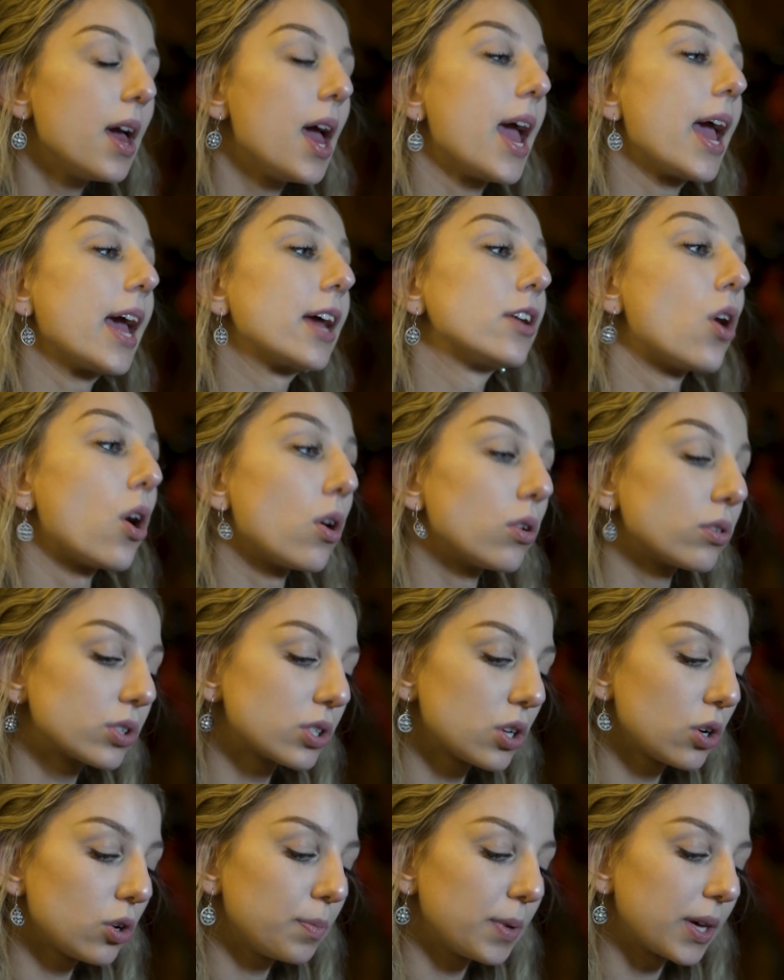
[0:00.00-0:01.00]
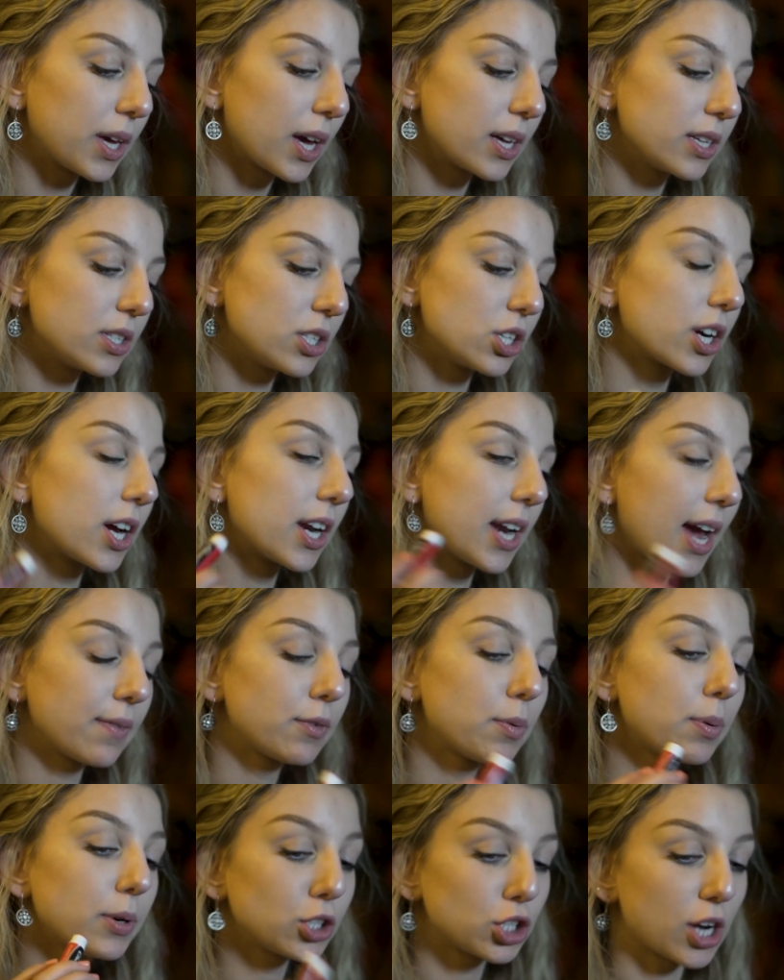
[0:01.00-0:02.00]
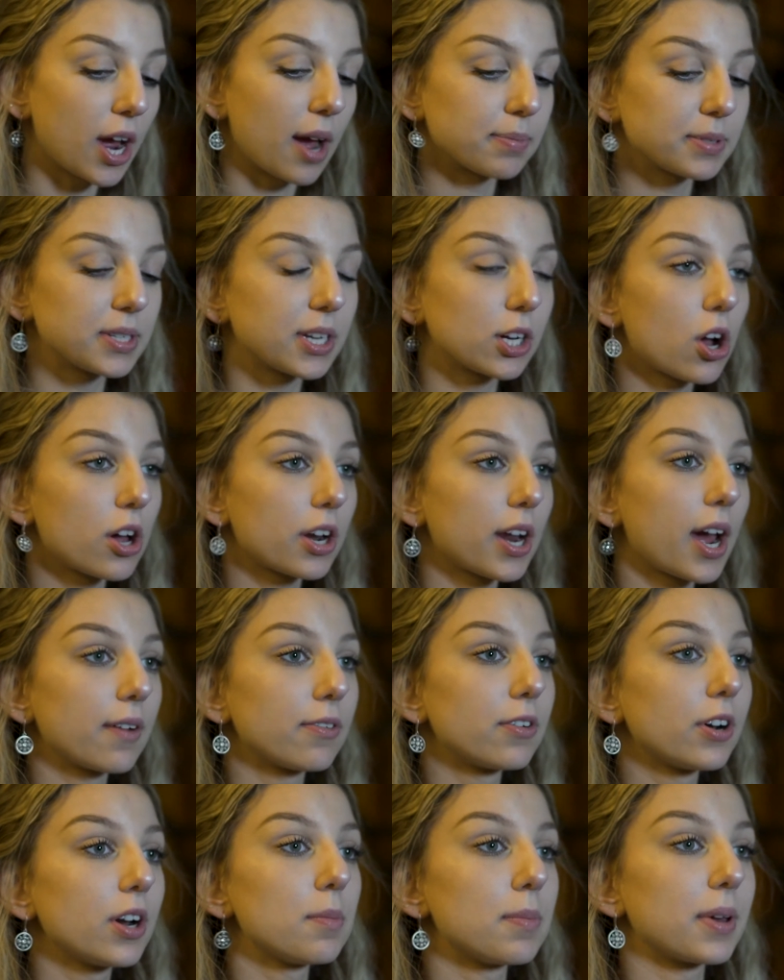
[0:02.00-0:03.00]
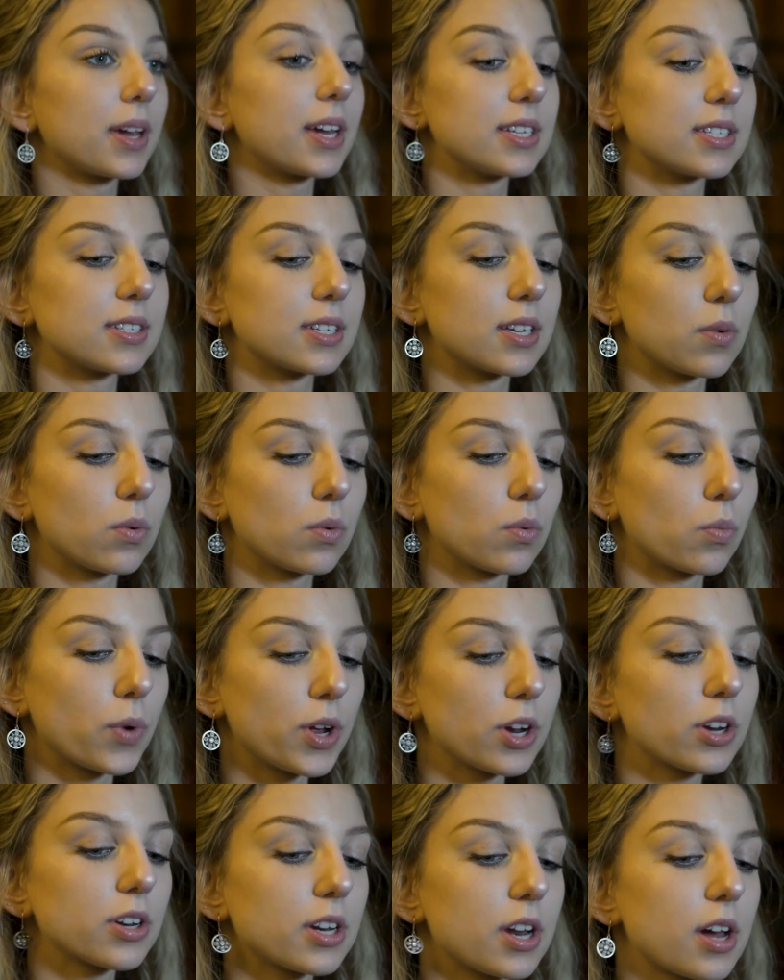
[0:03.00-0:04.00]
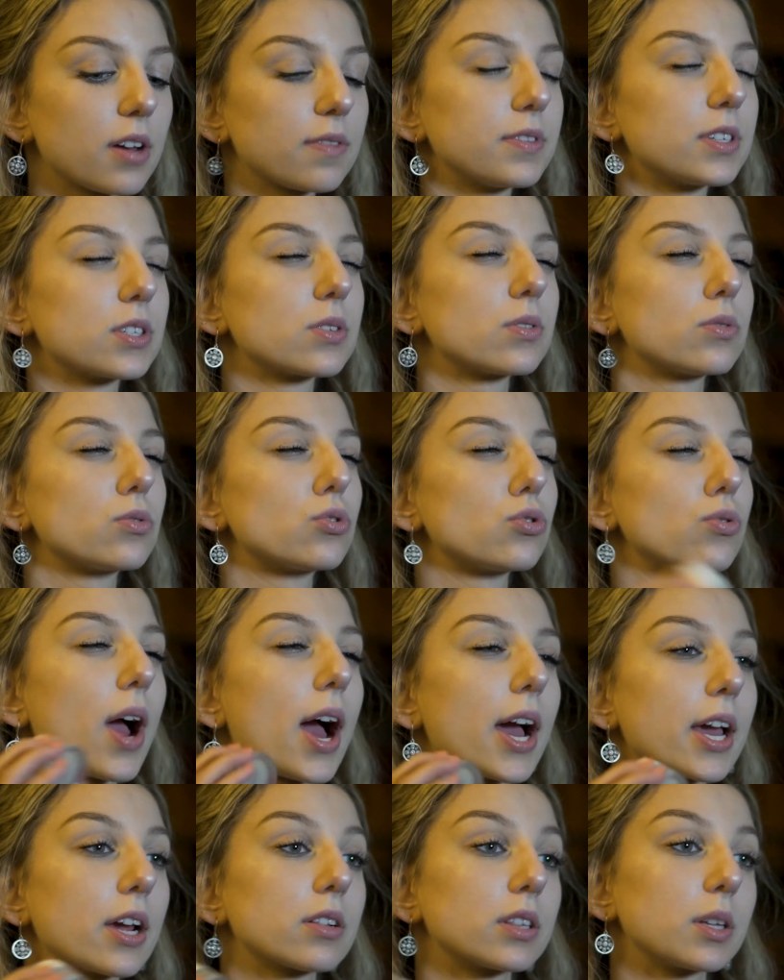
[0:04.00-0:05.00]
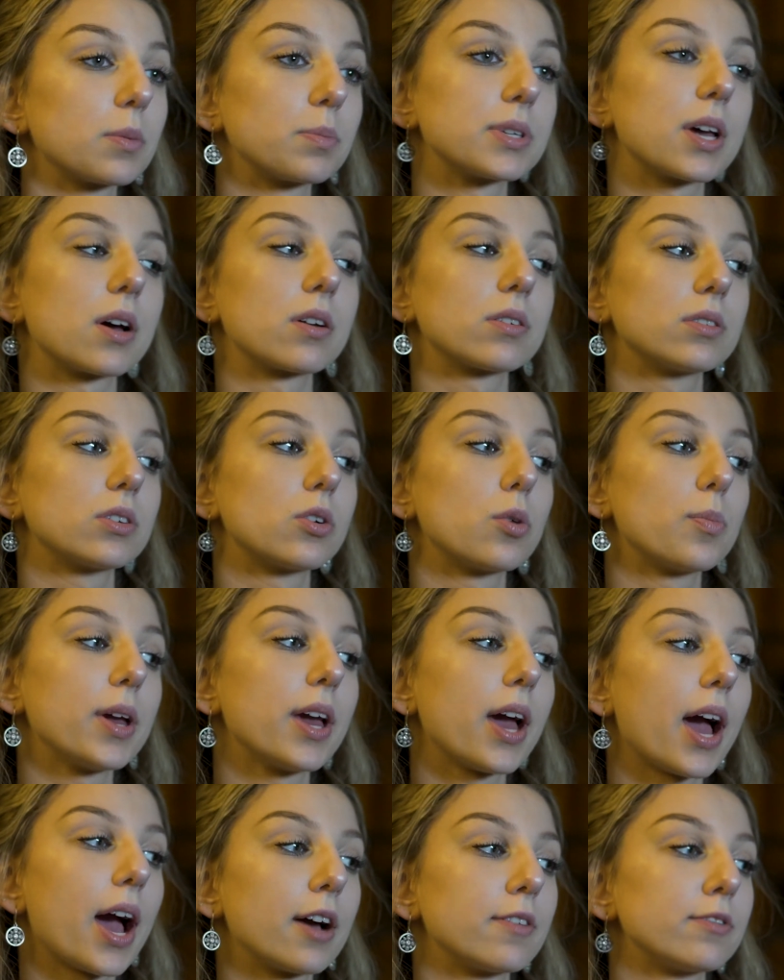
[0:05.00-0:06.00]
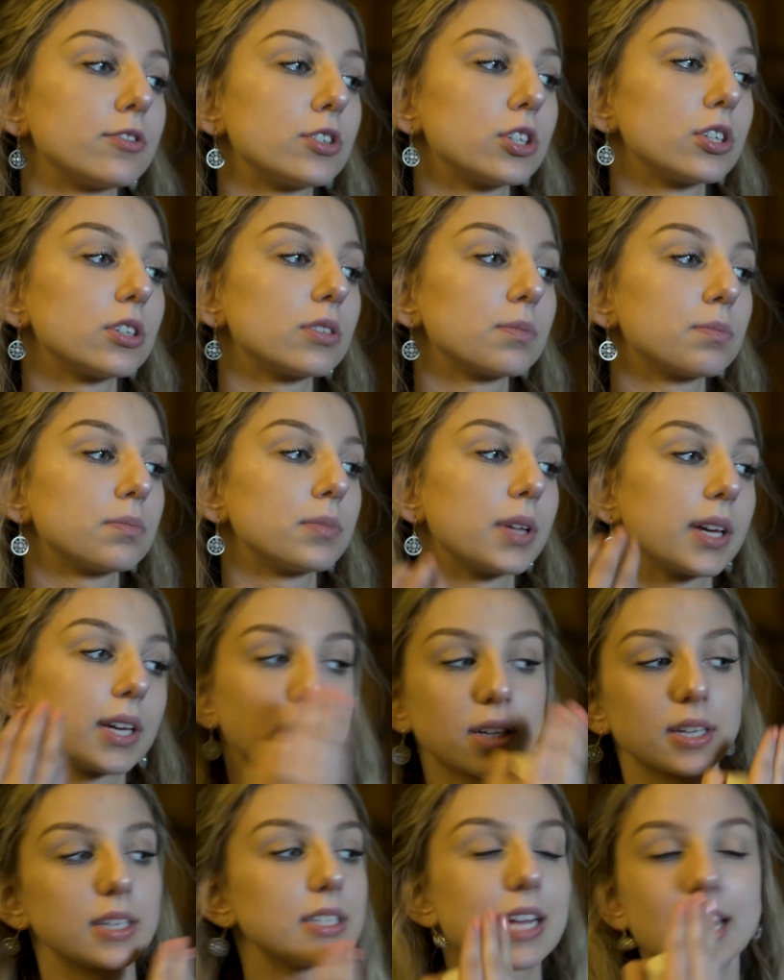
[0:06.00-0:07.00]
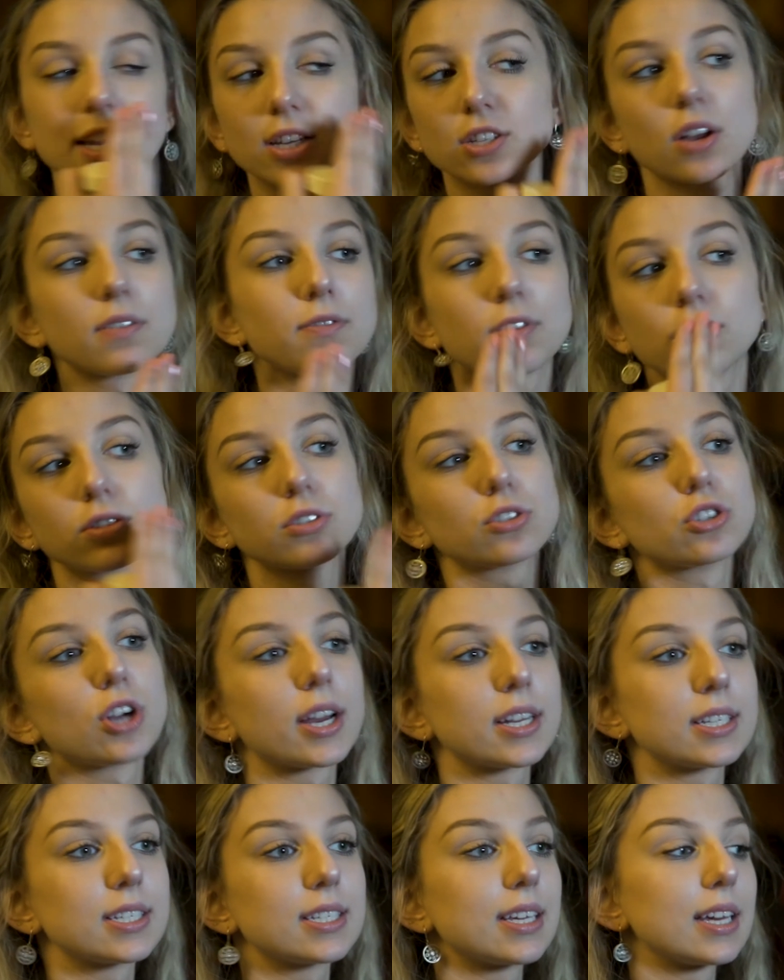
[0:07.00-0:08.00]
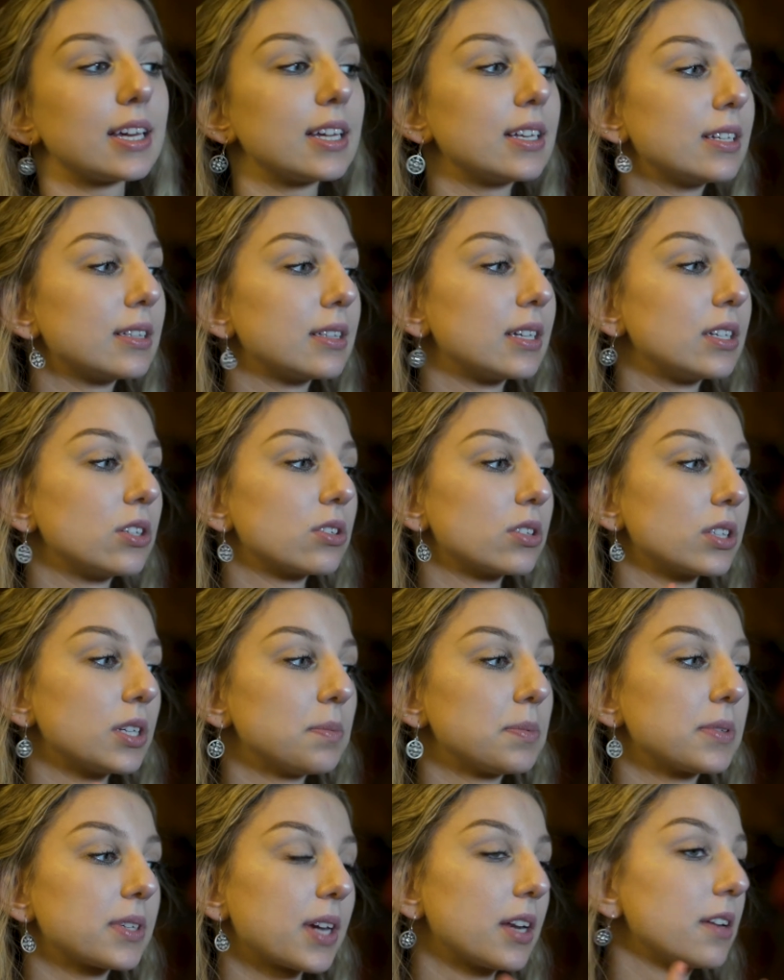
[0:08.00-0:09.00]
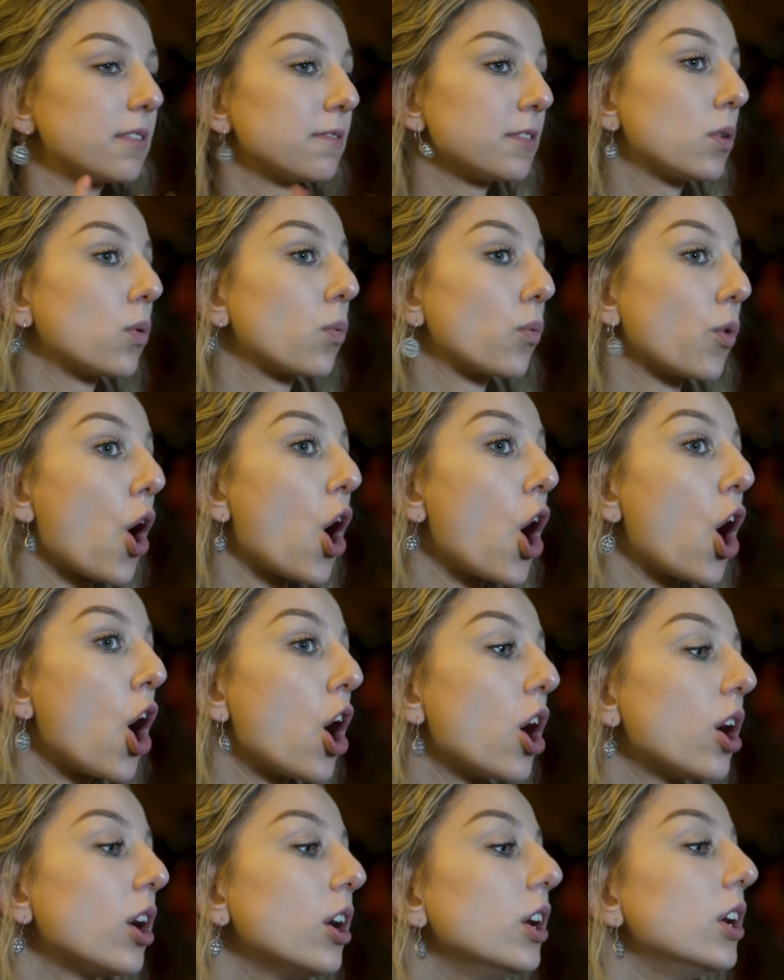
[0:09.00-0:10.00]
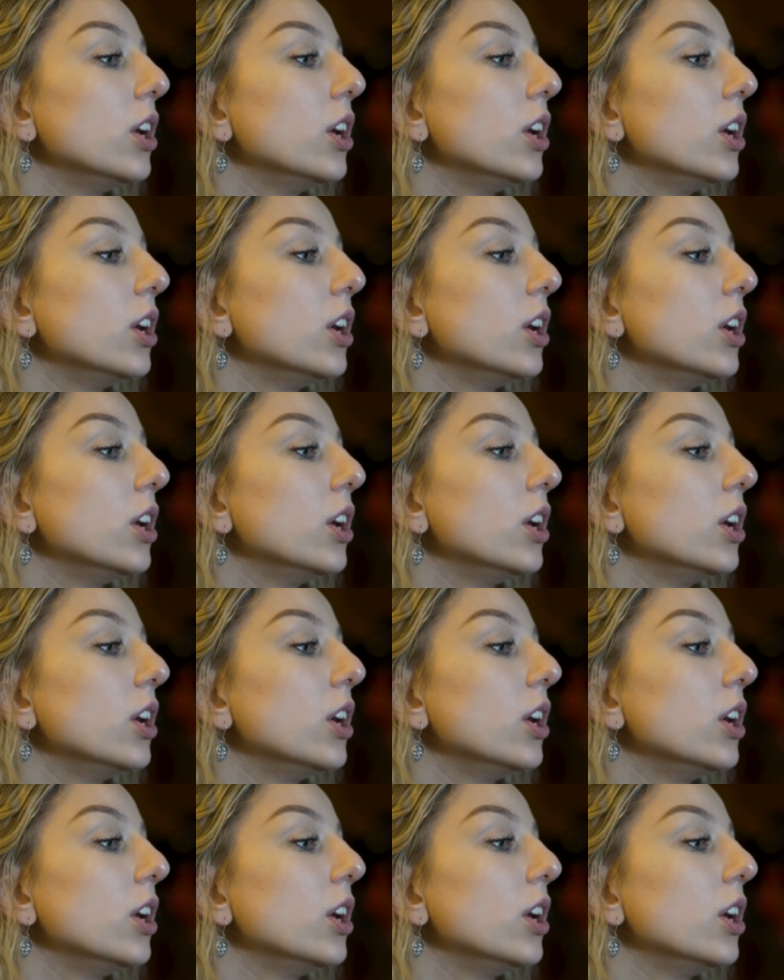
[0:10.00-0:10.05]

And also because you're gonna have to put chapstick on after it, because weird enough, this will dry your lips out a little bit after, like it takes off all the dry skin and then your lips kind of feel raw.